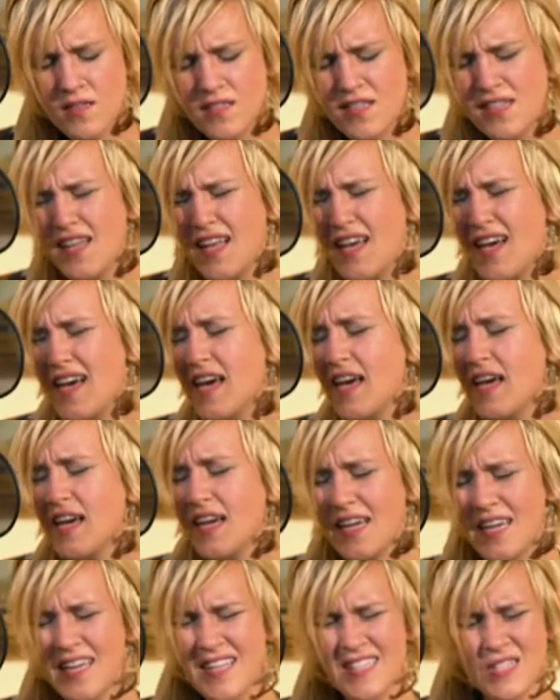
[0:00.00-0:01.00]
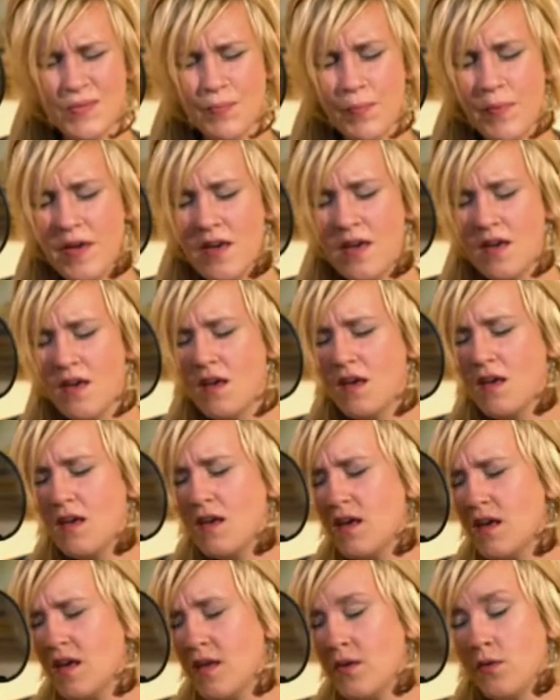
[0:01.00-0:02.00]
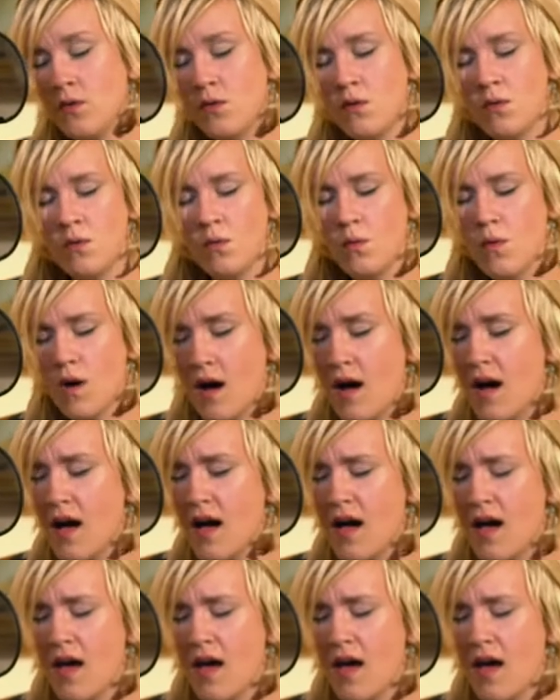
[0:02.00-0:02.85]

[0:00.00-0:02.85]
feels like it's been a while.